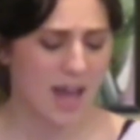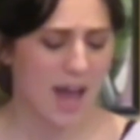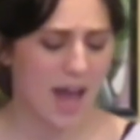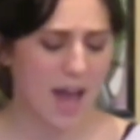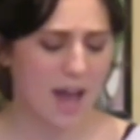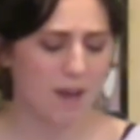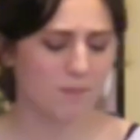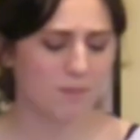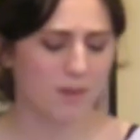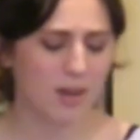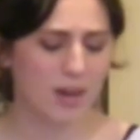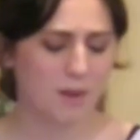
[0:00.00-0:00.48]

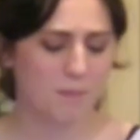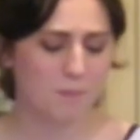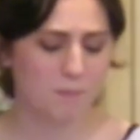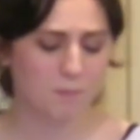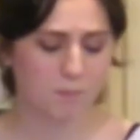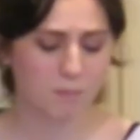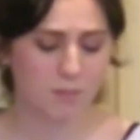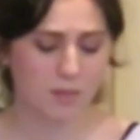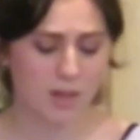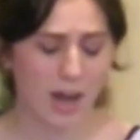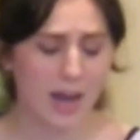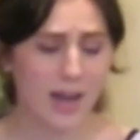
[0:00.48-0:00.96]

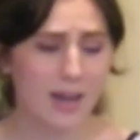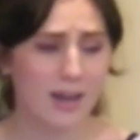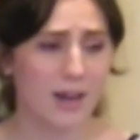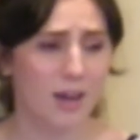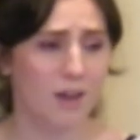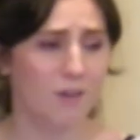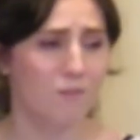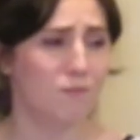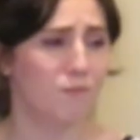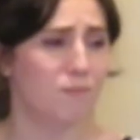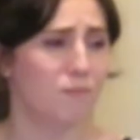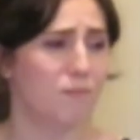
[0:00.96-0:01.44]
Every cut
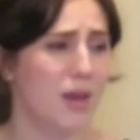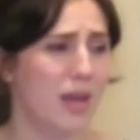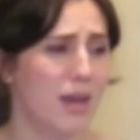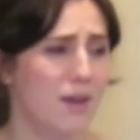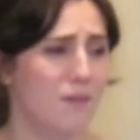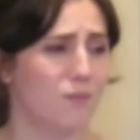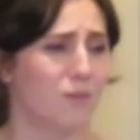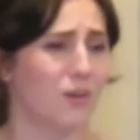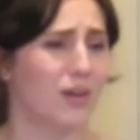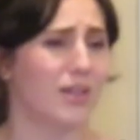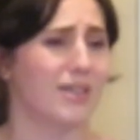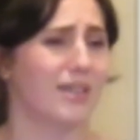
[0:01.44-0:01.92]
of
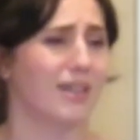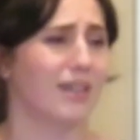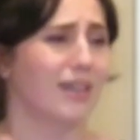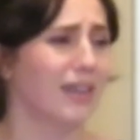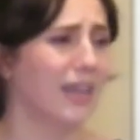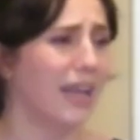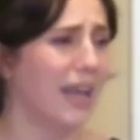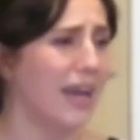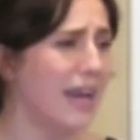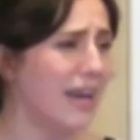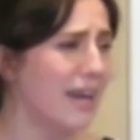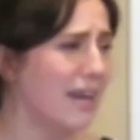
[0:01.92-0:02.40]
beef was
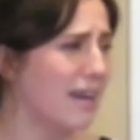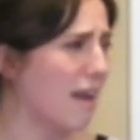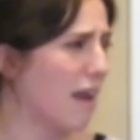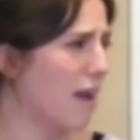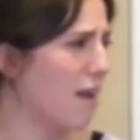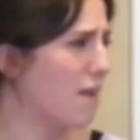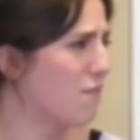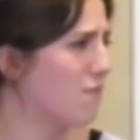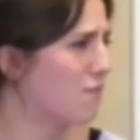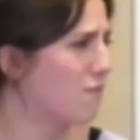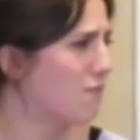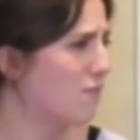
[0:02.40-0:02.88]
lean
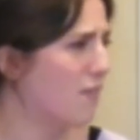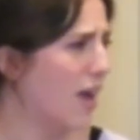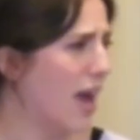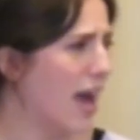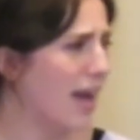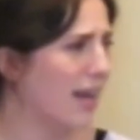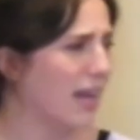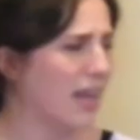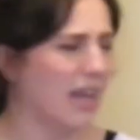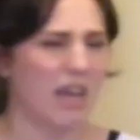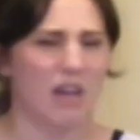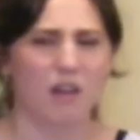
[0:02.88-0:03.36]
and
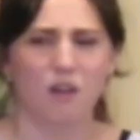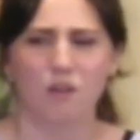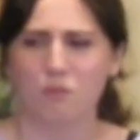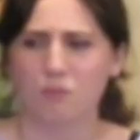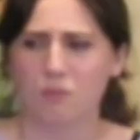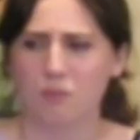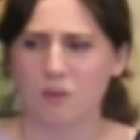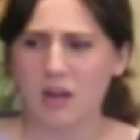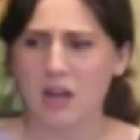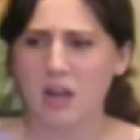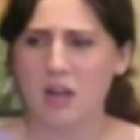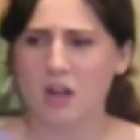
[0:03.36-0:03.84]
fatty
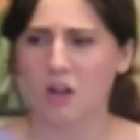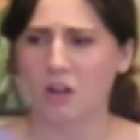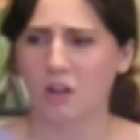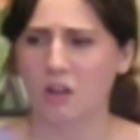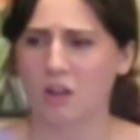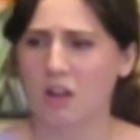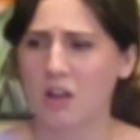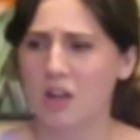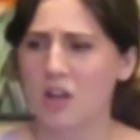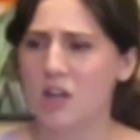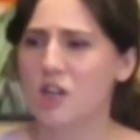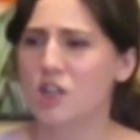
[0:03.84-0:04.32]
and
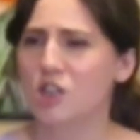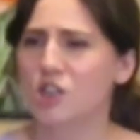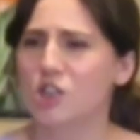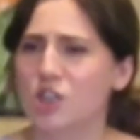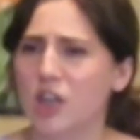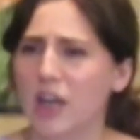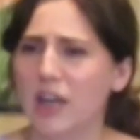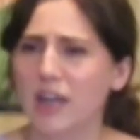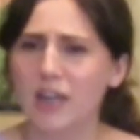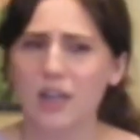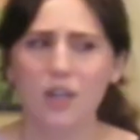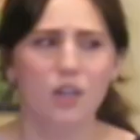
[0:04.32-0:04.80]
real.
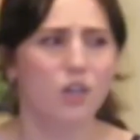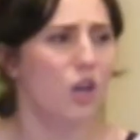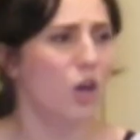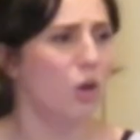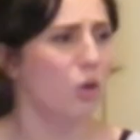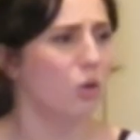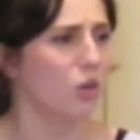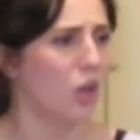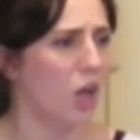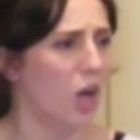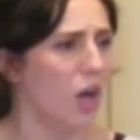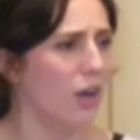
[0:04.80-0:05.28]
Chicken
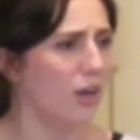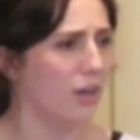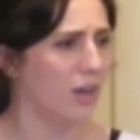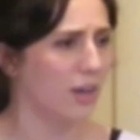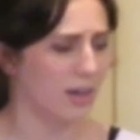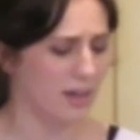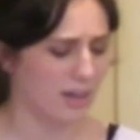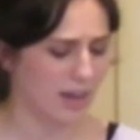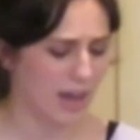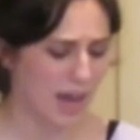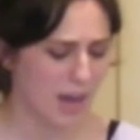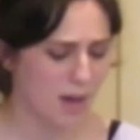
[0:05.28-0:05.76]
no
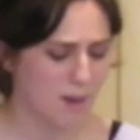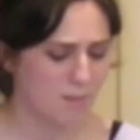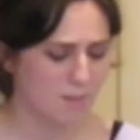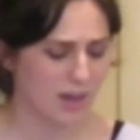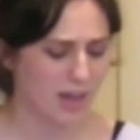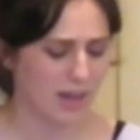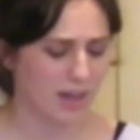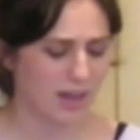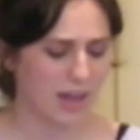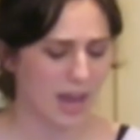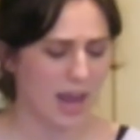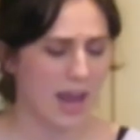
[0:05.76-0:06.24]
longer came in
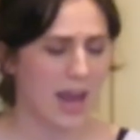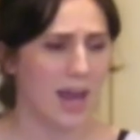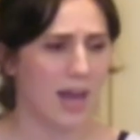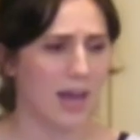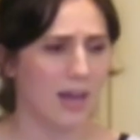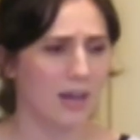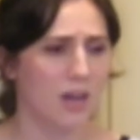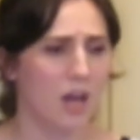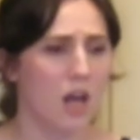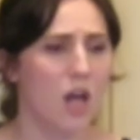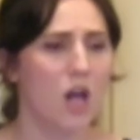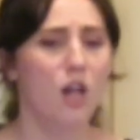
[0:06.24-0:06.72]
a
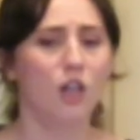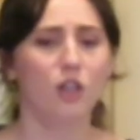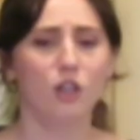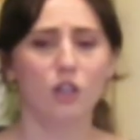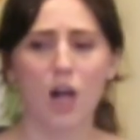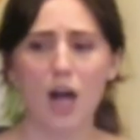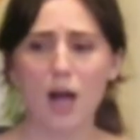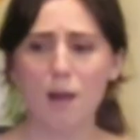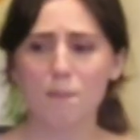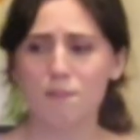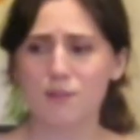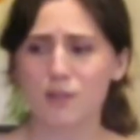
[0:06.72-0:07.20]
can.
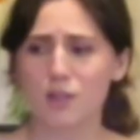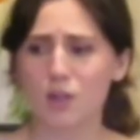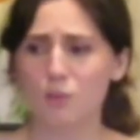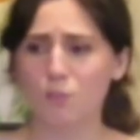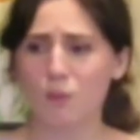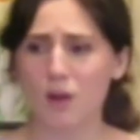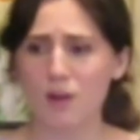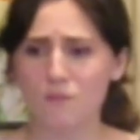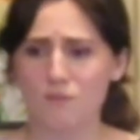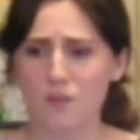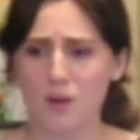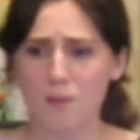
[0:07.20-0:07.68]
Lobster
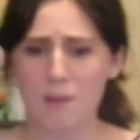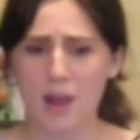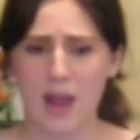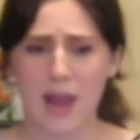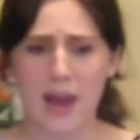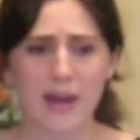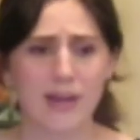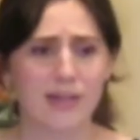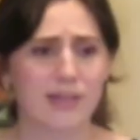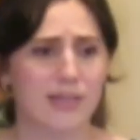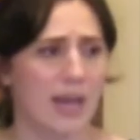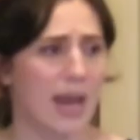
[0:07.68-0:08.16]
went from
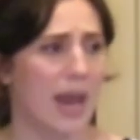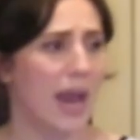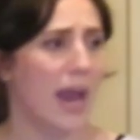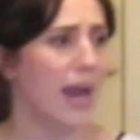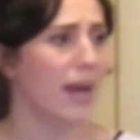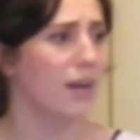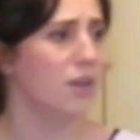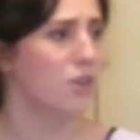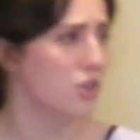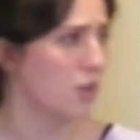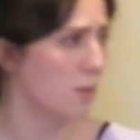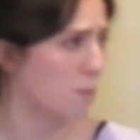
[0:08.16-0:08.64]

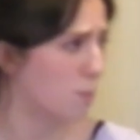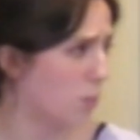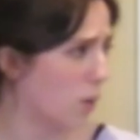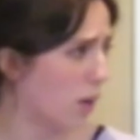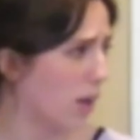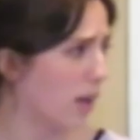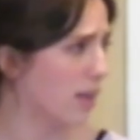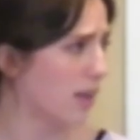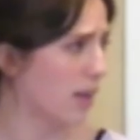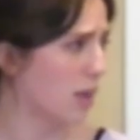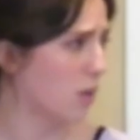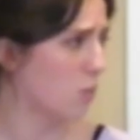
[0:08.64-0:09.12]
hand to
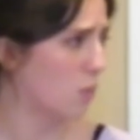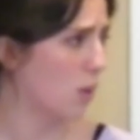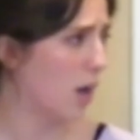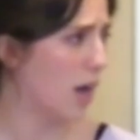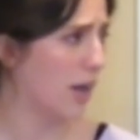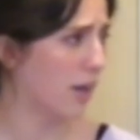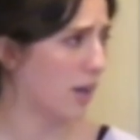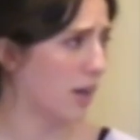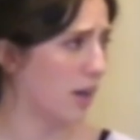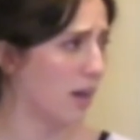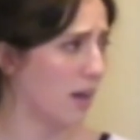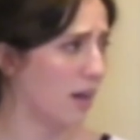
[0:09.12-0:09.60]
boiling
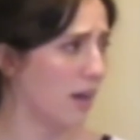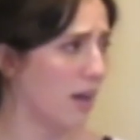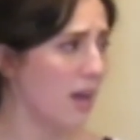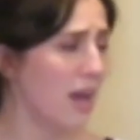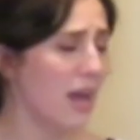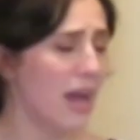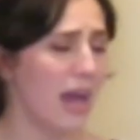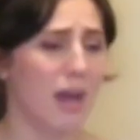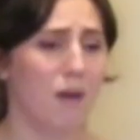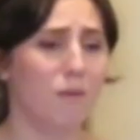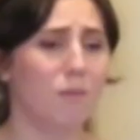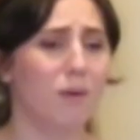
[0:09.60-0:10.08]
water.
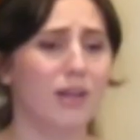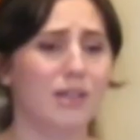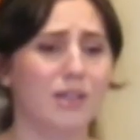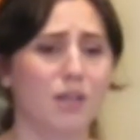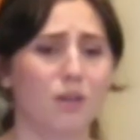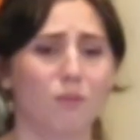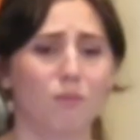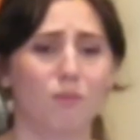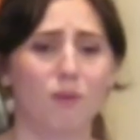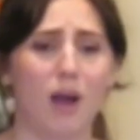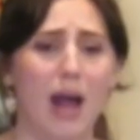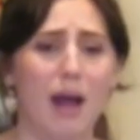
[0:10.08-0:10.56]
It
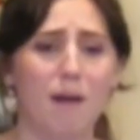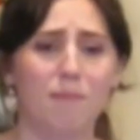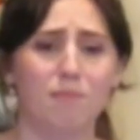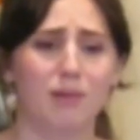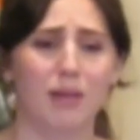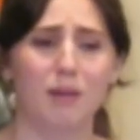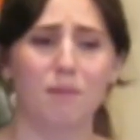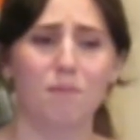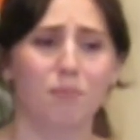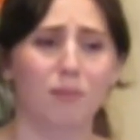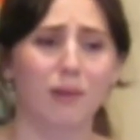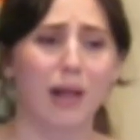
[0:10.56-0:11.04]
wasn't wrapped
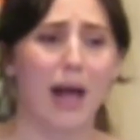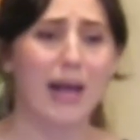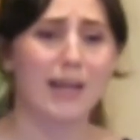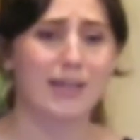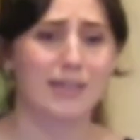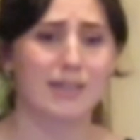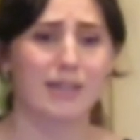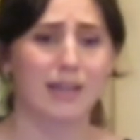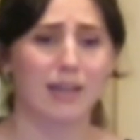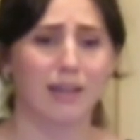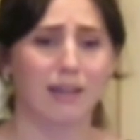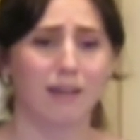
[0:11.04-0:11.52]
in
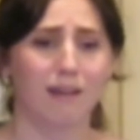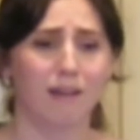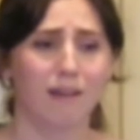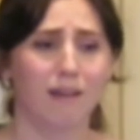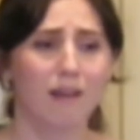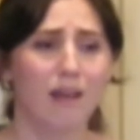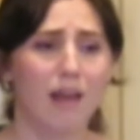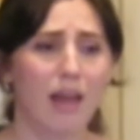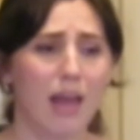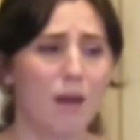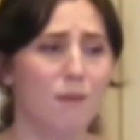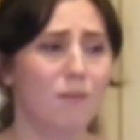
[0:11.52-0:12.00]
plastic.
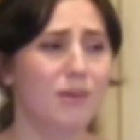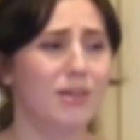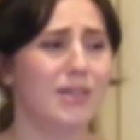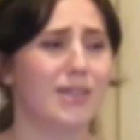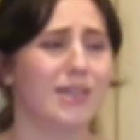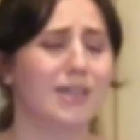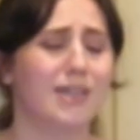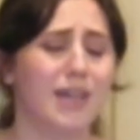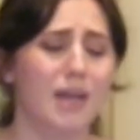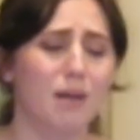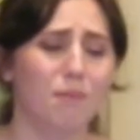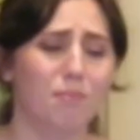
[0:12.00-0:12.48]
It was
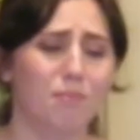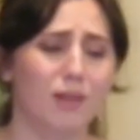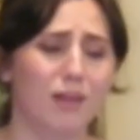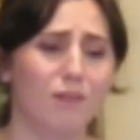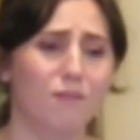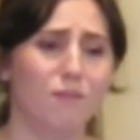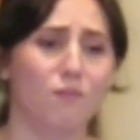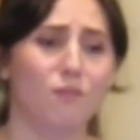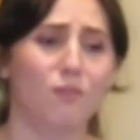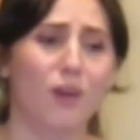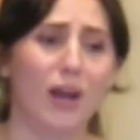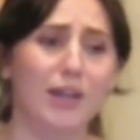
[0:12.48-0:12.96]
dipped
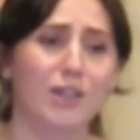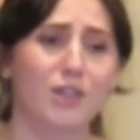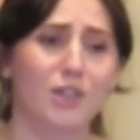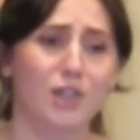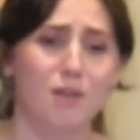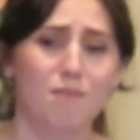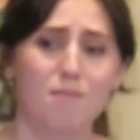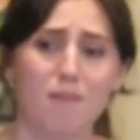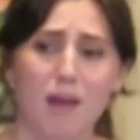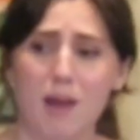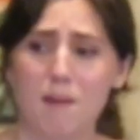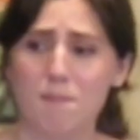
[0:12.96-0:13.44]
in
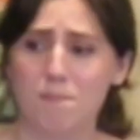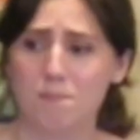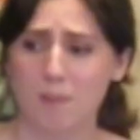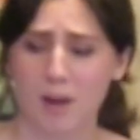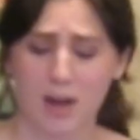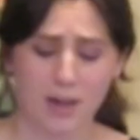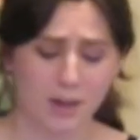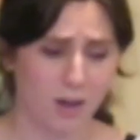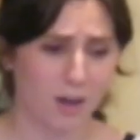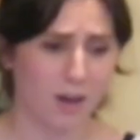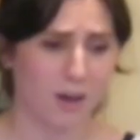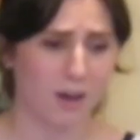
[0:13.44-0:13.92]
freshly made
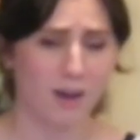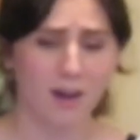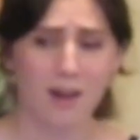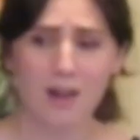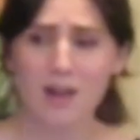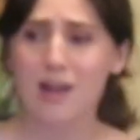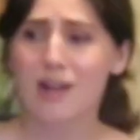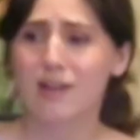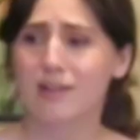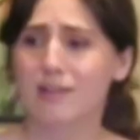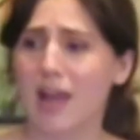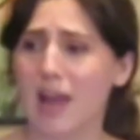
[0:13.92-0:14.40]
butter.
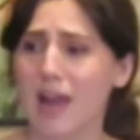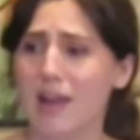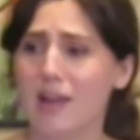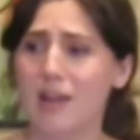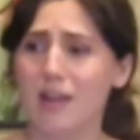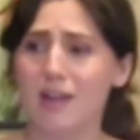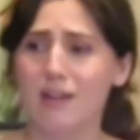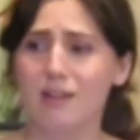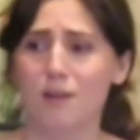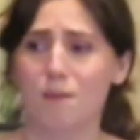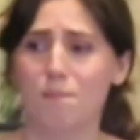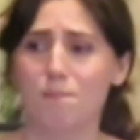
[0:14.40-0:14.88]

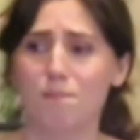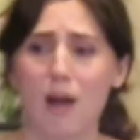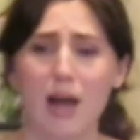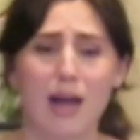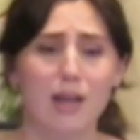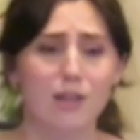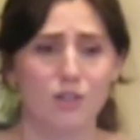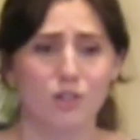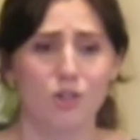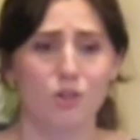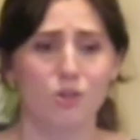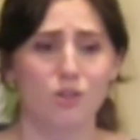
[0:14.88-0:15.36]
10E
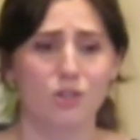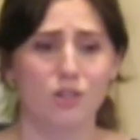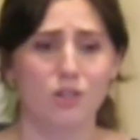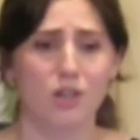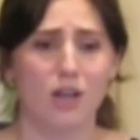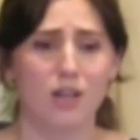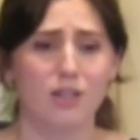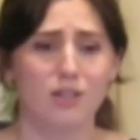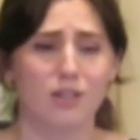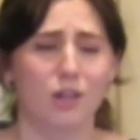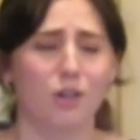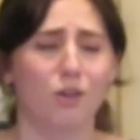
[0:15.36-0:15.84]
Tabasco
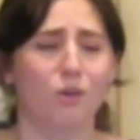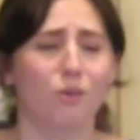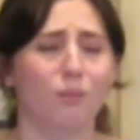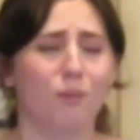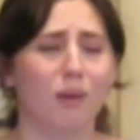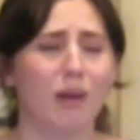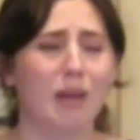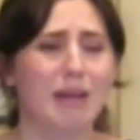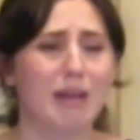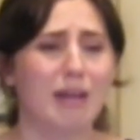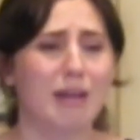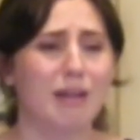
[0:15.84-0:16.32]
sauce,
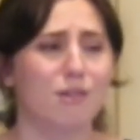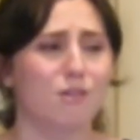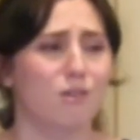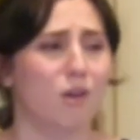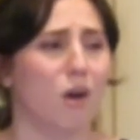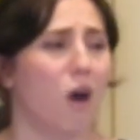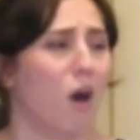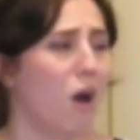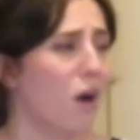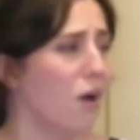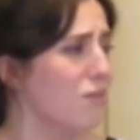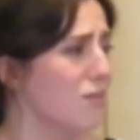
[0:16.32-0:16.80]
ingredients
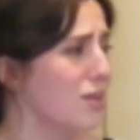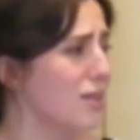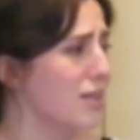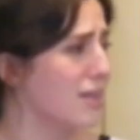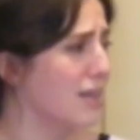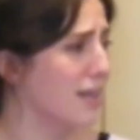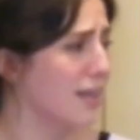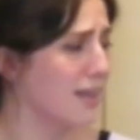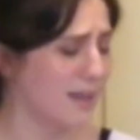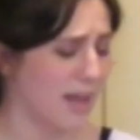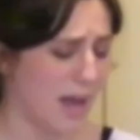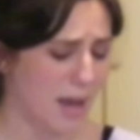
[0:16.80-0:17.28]

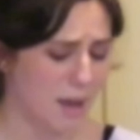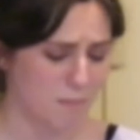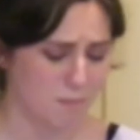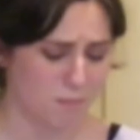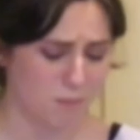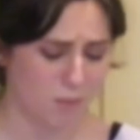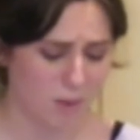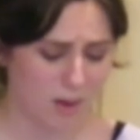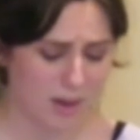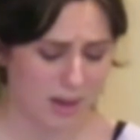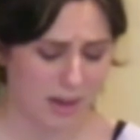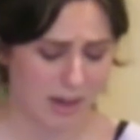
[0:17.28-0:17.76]
harvested that
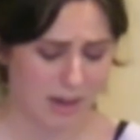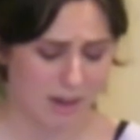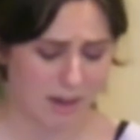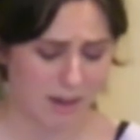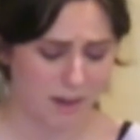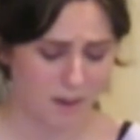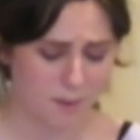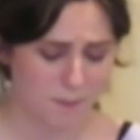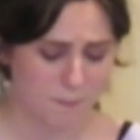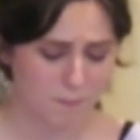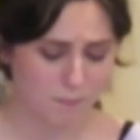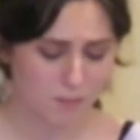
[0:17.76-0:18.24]

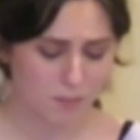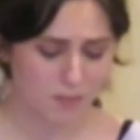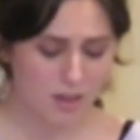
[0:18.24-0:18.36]
morning.